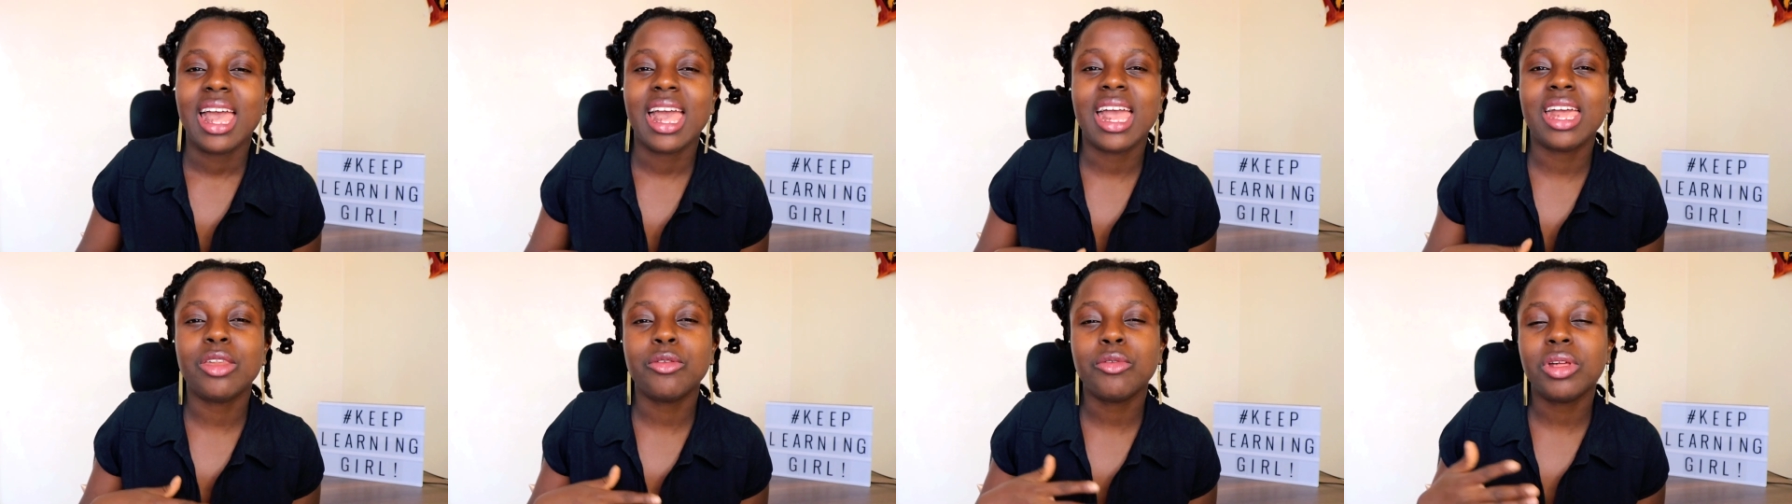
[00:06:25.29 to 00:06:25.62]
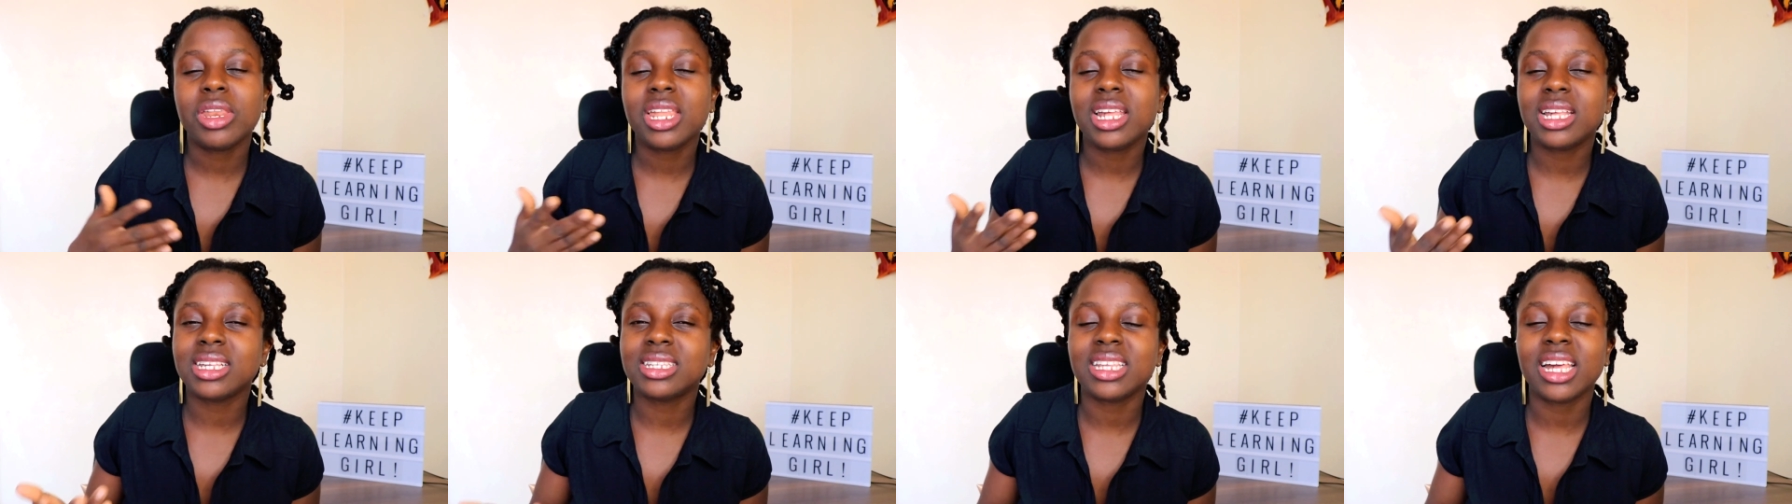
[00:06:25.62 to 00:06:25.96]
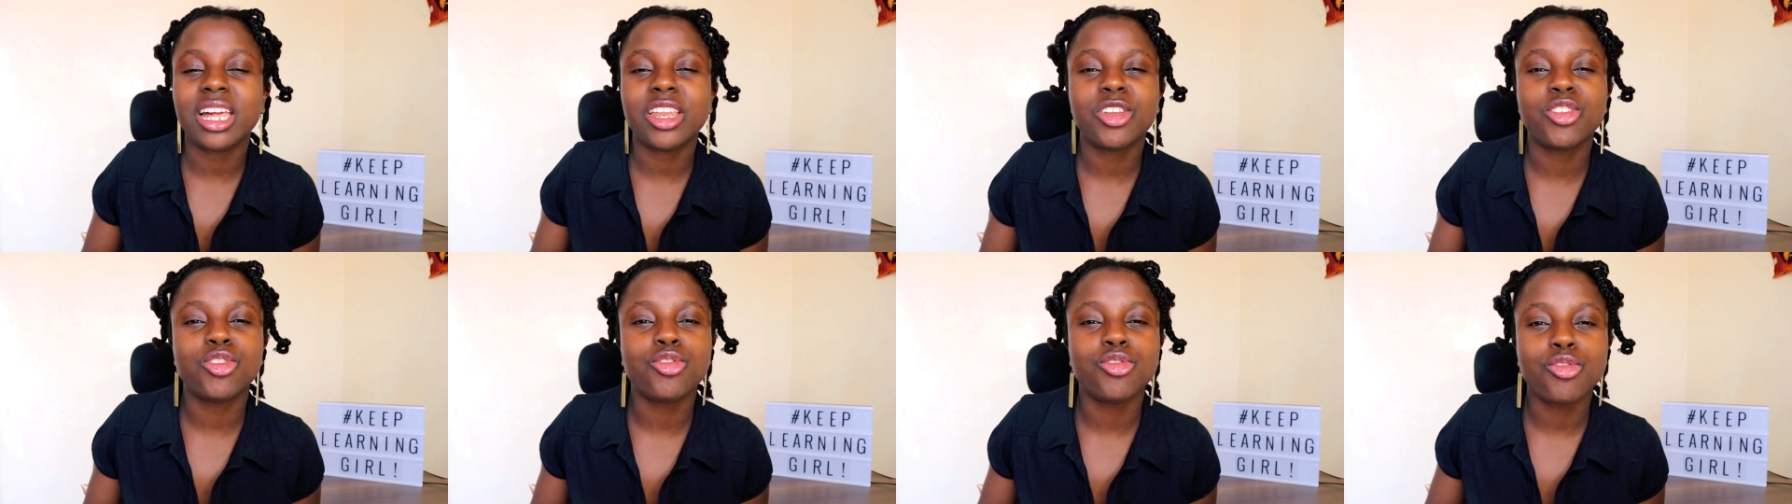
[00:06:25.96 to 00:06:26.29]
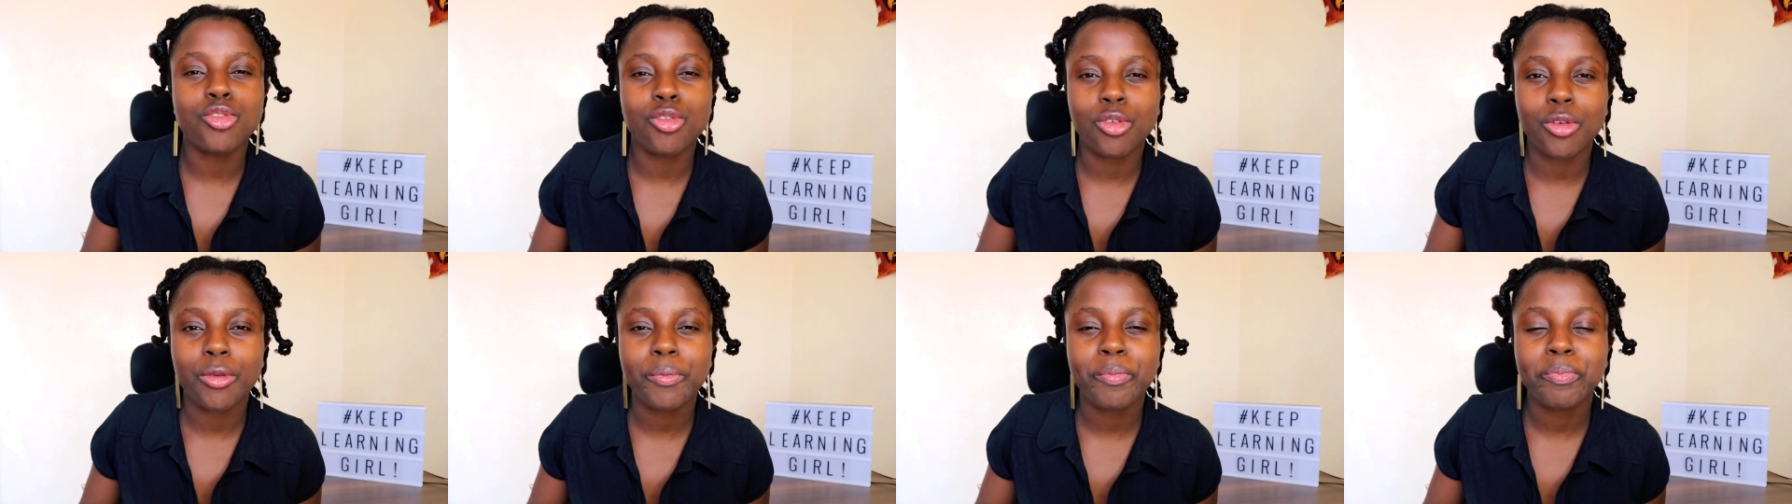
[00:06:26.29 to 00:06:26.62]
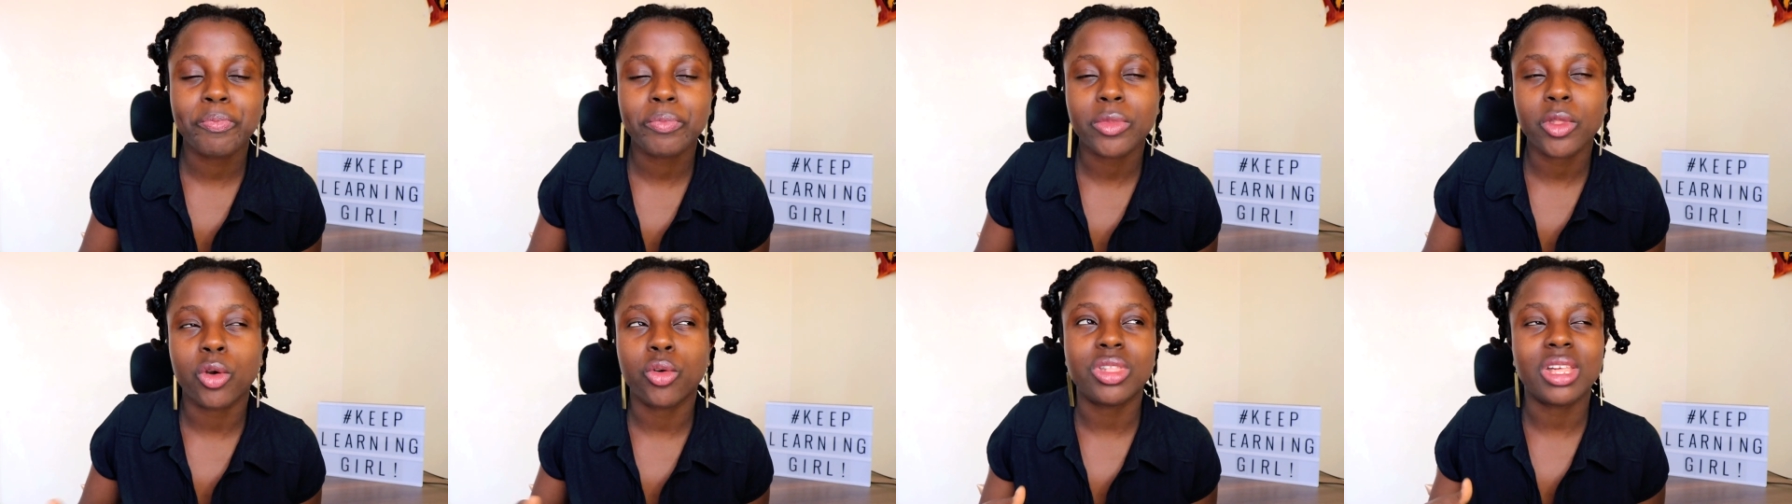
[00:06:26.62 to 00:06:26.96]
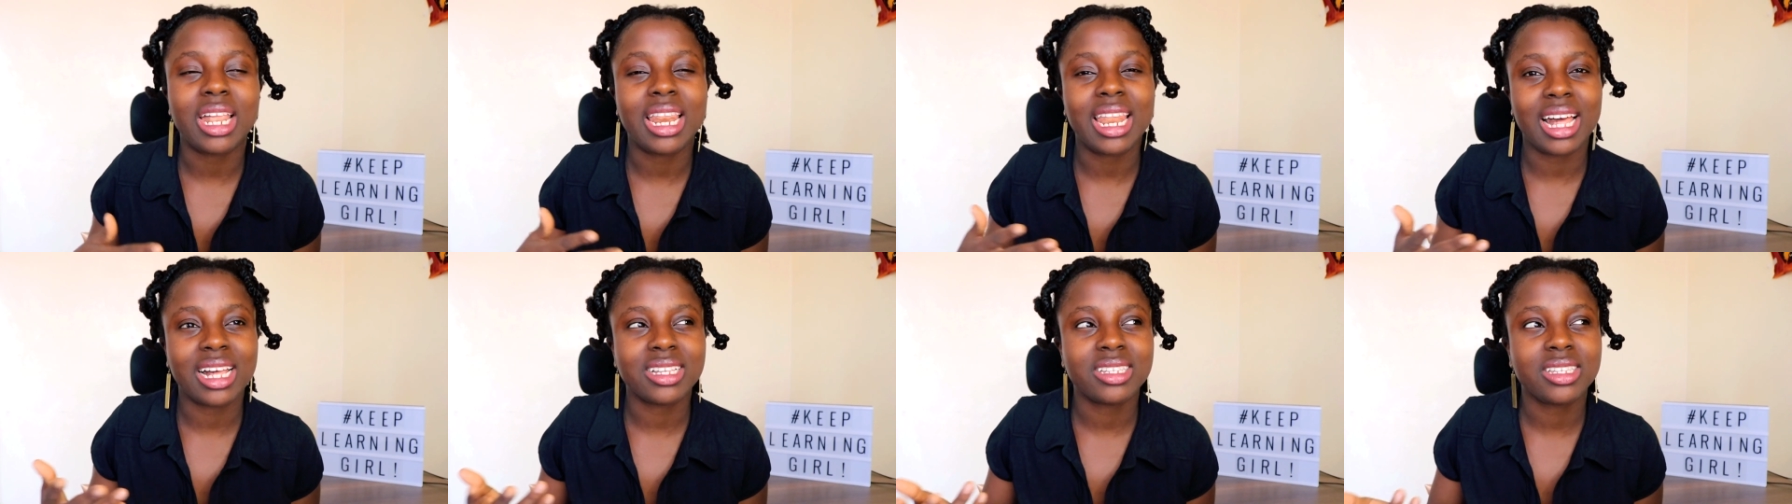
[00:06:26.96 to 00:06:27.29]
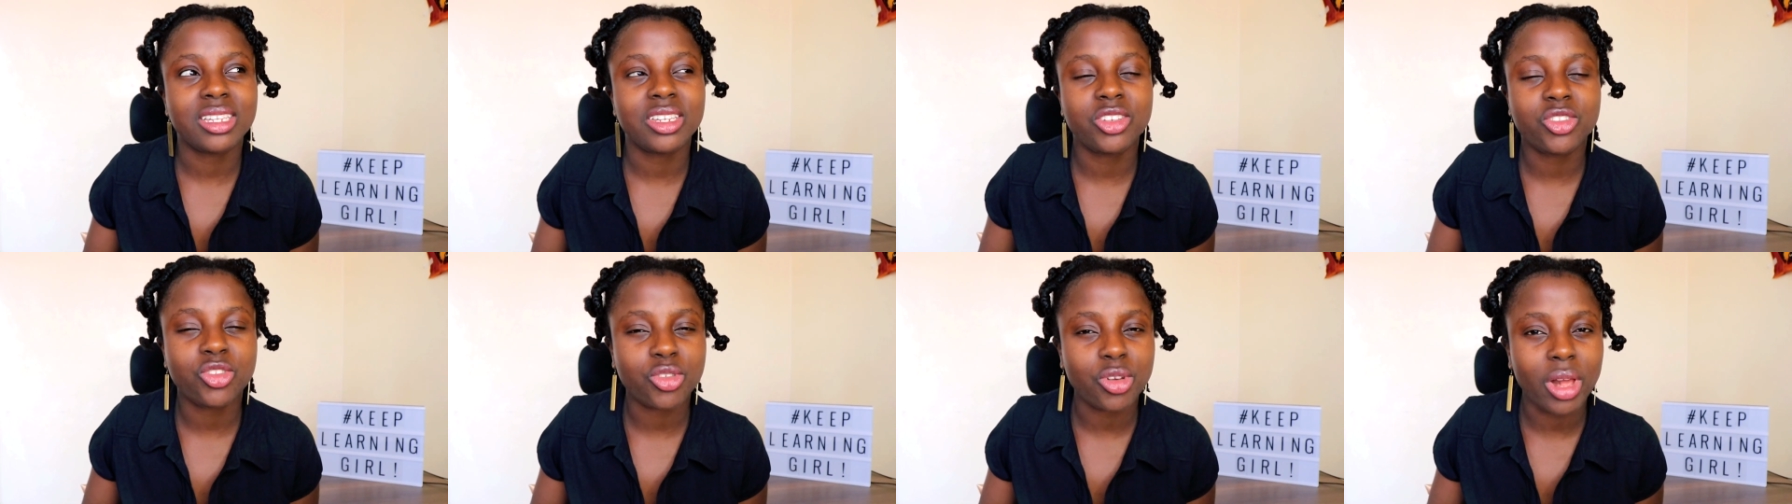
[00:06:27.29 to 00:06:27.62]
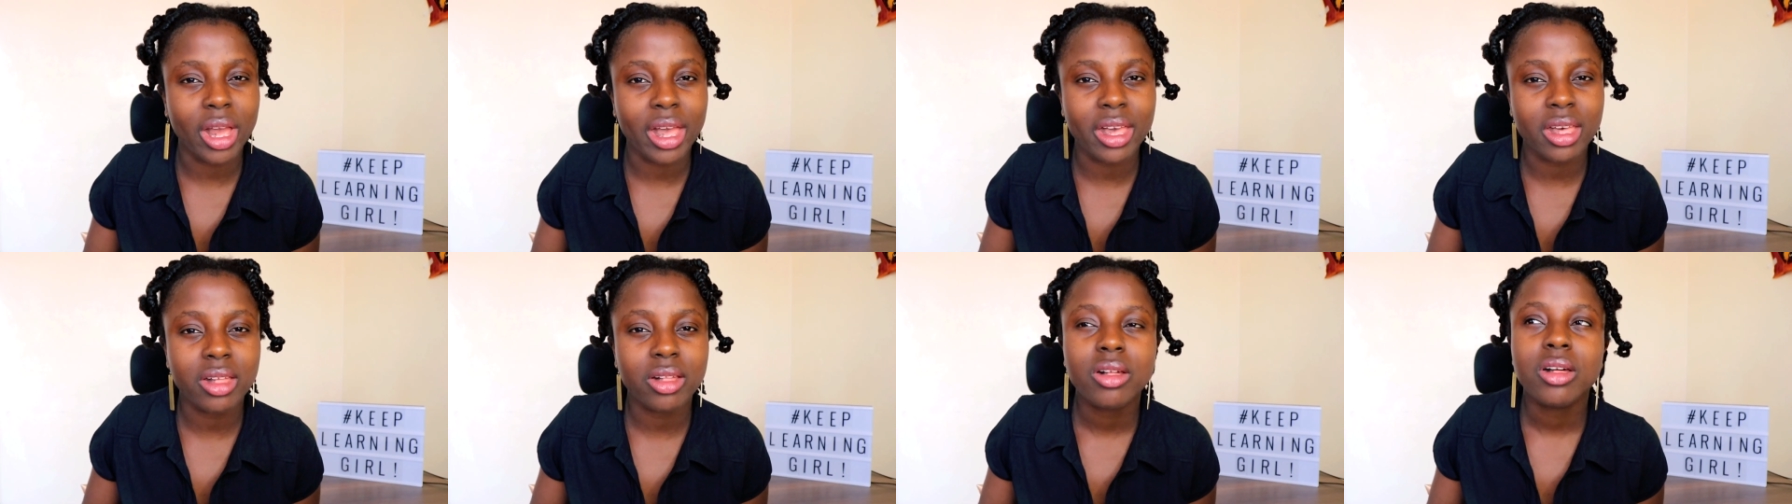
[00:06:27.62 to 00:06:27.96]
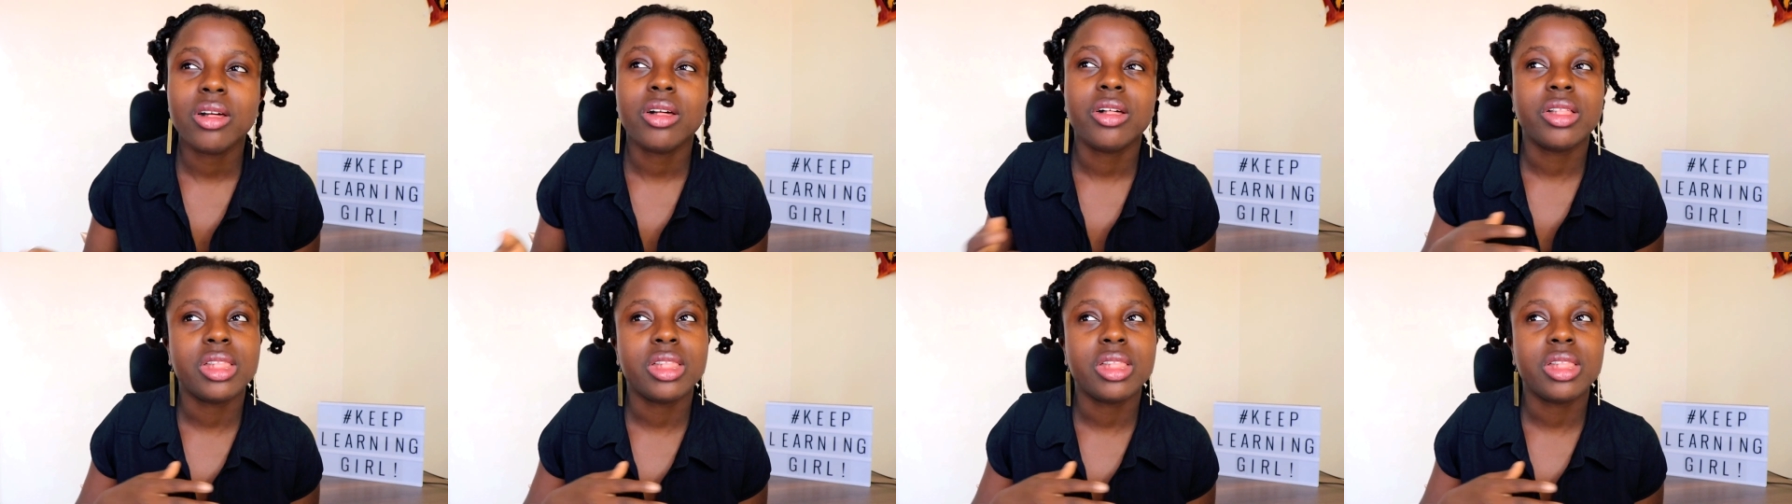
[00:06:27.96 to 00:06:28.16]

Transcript: and when he said no on the last trial